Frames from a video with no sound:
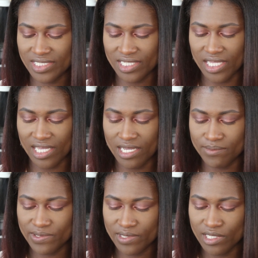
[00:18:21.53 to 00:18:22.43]
So it
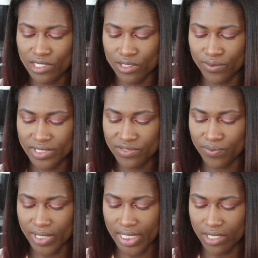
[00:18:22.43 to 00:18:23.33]
comes with glue as
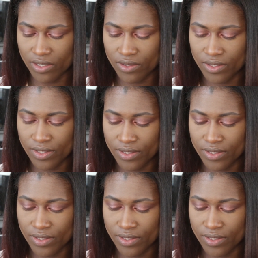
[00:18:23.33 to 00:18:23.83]
well.